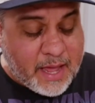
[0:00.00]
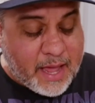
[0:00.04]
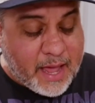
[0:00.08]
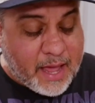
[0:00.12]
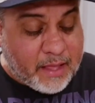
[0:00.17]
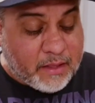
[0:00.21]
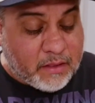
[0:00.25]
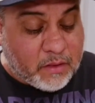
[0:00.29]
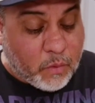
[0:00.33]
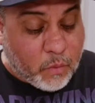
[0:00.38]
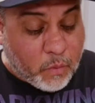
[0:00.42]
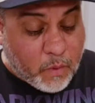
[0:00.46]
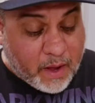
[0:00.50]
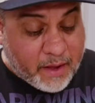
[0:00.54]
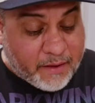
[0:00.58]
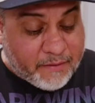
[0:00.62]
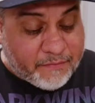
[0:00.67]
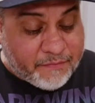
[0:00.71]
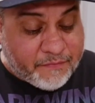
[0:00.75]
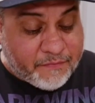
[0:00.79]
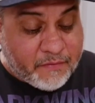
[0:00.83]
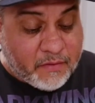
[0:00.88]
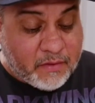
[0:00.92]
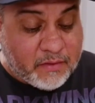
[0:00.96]
and the
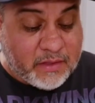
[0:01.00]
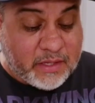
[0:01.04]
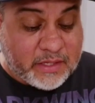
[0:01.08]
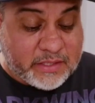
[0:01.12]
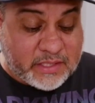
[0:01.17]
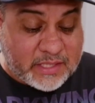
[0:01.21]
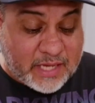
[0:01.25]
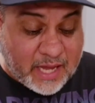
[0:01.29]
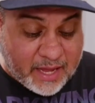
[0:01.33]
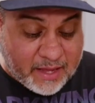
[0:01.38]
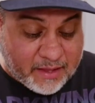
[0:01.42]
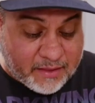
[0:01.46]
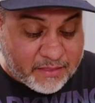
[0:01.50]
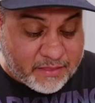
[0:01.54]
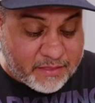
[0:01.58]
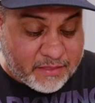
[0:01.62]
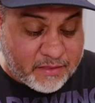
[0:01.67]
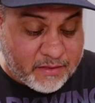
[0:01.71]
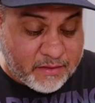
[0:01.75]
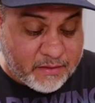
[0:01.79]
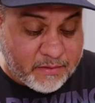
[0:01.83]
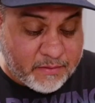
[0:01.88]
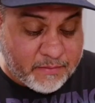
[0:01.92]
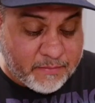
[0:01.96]
wife the
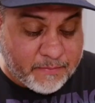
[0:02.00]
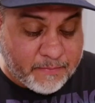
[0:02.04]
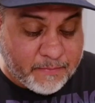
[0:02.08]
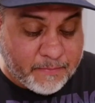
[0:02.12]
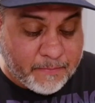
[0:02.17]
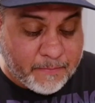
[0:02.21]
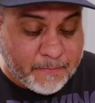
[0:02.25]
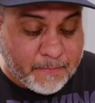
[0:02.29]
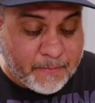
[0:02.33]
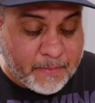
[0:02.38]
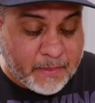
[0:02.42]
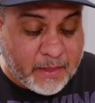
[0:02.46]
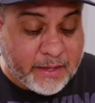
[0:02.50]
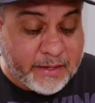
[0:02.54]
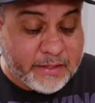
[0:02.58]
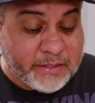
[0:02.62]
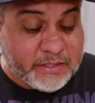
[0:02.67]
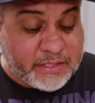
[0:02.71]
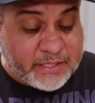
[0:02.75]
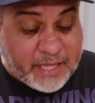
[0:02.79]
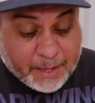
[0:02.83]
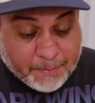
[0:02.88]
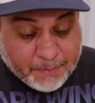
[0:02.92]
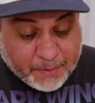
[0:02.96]
scythe.
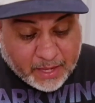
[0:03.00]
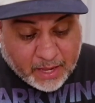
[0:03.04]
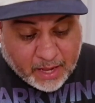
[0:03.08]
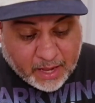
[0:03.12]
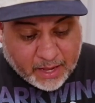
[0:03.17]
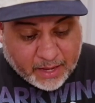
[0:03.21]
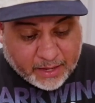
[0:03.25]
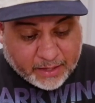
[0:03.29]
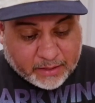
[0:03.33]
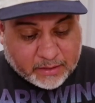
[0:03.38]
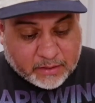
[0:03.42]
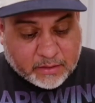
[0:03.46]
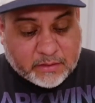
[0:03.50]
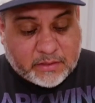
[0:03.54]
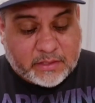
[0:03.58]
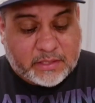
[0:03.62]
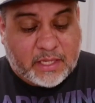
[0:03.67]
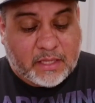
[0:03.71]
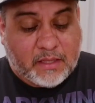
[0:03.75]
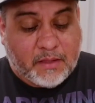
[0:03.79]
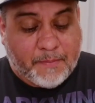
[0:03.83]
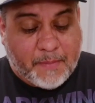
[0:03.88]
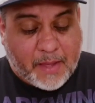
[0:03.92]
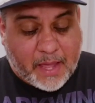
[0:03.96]
"Stay behind,"
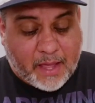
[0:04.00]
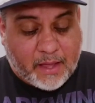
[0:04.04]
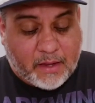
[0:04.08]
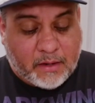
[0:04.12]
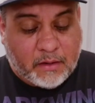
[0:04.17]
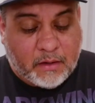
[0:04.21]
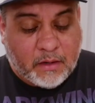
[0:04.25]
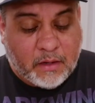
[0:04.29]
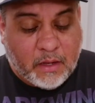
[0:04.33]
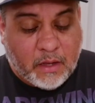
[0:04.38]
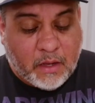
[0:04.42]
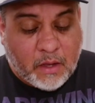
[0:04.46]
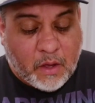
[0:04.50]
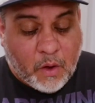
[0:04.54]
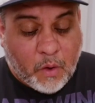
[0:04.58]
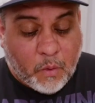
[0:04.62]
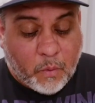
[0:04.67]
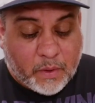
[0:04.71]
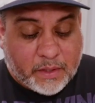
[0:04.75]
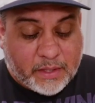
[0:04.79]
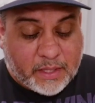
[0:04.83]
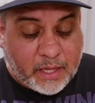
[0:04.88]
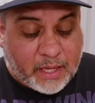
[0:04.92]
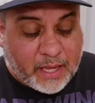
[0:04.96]
said the man
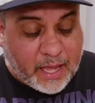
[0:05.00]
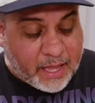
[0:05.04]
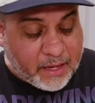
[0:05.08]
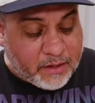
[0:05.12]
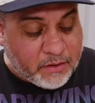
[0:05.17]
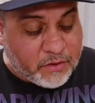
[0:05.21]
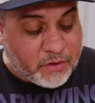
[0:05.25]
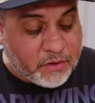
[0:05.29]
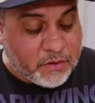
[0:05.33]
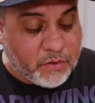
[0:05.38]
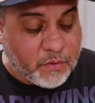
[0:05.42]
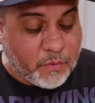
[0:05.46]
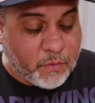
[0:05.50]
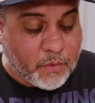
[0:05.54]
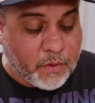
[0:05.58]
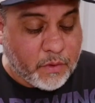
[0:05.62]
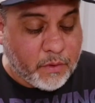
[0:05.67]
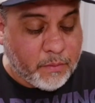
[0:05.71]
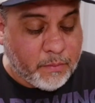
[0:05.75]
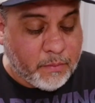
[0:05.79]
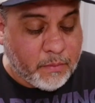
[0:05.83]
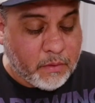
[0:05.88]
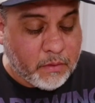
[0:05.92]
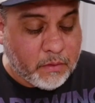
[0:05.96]
when they entered the
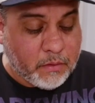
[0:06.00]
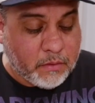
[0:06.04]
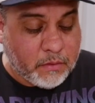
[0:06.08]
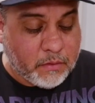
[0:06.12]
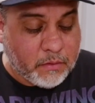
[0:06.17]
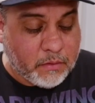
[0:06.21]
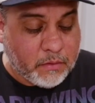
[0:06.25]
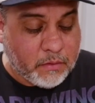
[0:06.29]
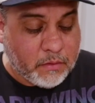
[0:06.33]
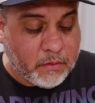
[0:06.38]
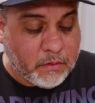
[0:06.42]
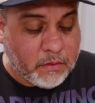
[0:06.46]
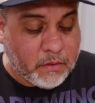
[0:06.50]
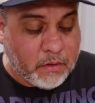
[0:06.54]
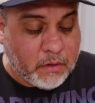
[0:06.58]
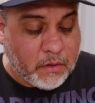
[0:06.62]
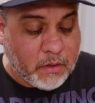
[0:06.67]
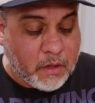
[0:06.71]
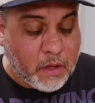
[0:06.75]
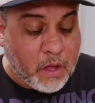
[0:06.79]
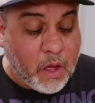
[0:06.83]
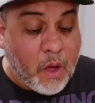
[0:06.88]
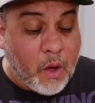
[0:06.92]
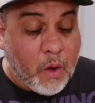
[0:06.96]
room.
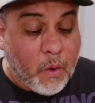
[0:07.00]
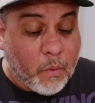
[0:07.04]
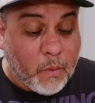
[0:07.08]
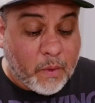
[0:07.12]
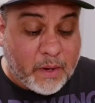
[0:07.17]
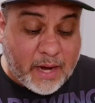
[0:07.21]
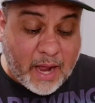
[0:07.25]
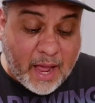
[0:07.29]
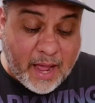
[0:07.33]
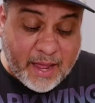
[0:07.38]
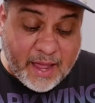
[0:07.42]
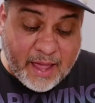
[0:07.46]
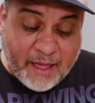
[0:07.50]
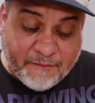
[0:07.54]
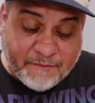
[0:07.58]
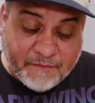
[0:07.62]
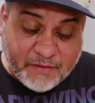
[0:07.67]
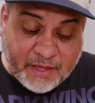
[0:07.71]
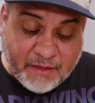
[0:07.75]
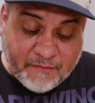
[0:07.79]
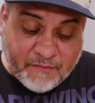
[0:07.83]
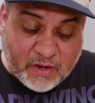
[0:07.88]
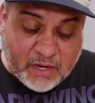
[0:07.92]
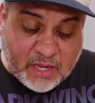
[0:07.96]
"When I have
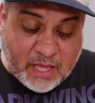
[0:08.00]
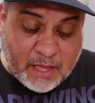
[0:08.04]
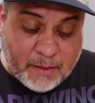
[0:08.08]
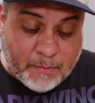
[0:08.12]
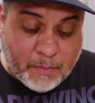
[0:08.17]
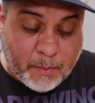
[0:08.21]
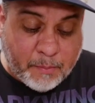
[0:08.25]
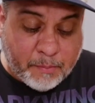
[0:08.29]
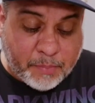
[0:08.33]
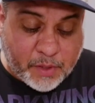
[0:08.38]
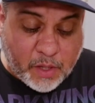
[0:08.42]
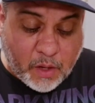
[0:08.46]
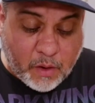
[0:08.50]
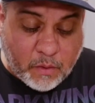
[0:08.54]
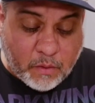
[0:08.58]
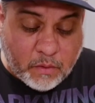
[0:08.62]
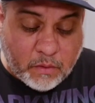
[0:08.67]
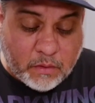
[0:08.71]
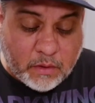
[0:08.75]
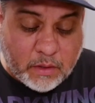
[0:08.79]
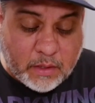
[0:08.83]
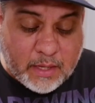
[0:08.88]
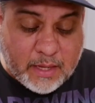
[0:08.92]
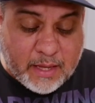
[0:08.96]
given him a
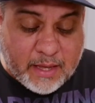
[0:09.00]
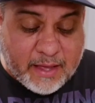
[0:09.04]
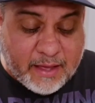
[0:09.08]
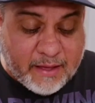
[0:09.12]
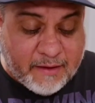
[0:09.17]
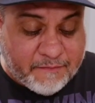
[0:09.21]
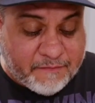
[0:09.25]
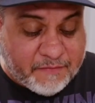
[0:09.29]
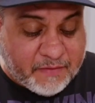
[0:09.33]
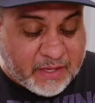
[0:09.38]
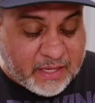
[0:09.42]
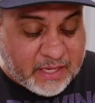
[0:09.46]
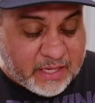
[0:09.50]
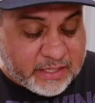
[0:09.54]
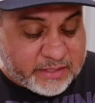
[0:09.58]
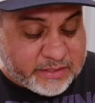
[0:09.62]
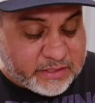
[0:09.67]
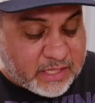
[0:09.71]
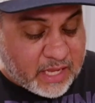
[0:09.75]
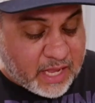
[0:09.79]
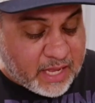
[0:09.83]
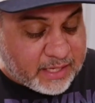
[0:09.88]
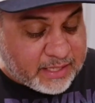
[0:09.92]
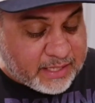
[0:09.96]
blow, if he is
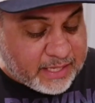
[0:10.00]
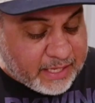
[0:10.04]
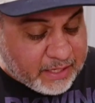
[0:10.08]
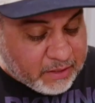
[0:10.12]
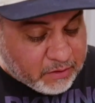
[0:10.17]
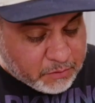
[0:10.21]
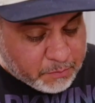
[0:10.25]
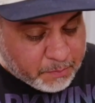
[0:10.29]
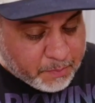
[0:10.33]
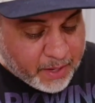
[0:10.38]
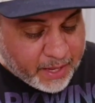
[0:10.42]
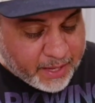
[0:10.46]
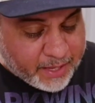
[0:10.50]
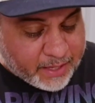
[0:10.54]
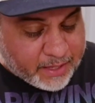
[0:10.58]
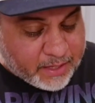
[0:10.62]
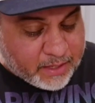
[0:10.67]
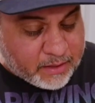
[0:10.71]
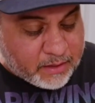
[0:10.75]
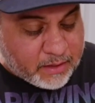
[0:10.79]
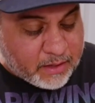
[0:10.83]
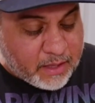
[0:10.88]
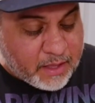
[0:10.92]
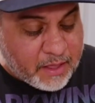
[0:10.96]
not killed by
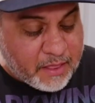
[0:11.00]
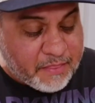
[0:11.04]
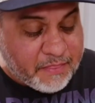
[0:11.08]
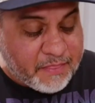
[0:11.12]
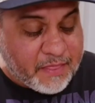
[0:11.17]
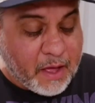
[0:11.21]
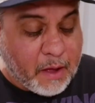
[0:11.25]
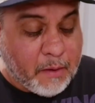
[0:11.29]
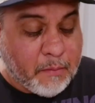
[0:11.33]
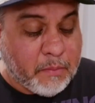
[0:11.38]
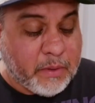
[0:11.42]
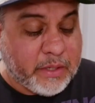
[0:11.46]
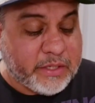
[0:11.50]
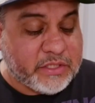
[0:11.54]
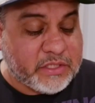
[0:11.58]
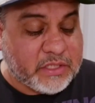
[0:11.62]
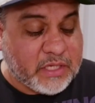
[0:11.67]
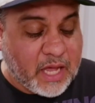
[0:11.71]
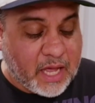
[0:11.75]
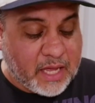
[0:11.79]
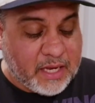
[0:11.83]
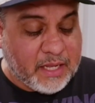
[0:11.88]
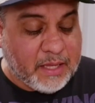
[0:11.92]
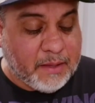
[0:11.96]
it, thou must
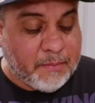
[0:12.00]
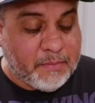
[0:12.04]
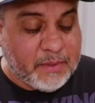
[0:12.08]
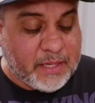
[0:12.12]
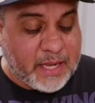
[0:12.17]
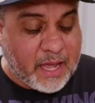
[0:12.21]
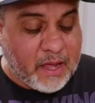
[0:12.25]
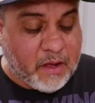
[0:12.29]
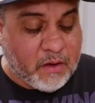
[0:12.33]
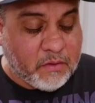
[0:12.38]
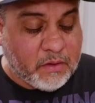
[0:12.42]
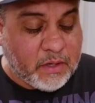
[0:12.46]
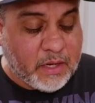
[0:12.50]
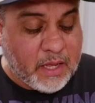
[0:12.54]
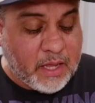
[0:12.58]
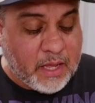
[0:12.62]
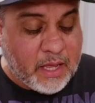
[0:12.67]
cut him down